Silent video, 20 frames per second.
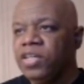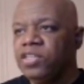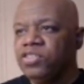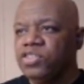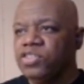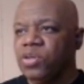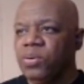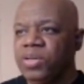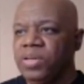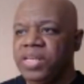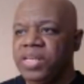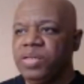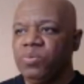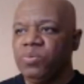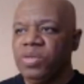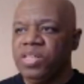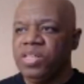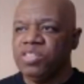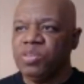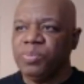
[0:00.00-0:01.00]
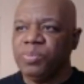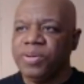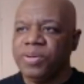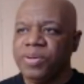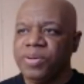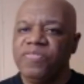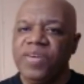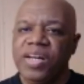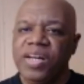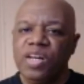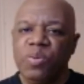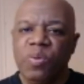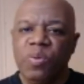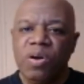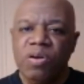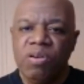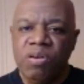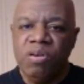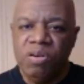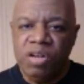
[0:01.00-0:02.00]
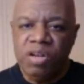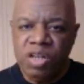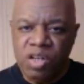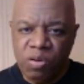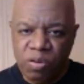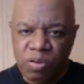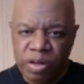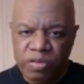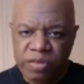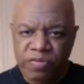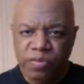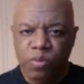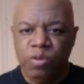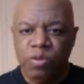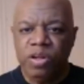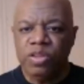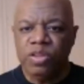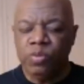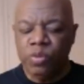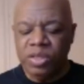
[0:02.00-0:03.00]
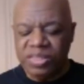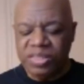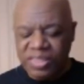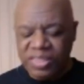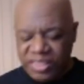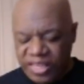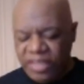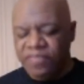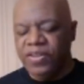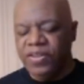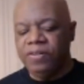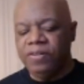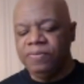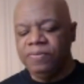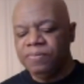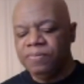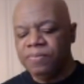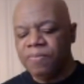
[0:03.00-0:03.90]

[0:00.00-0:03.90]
So again, when there's a prophetic word going forth, receive it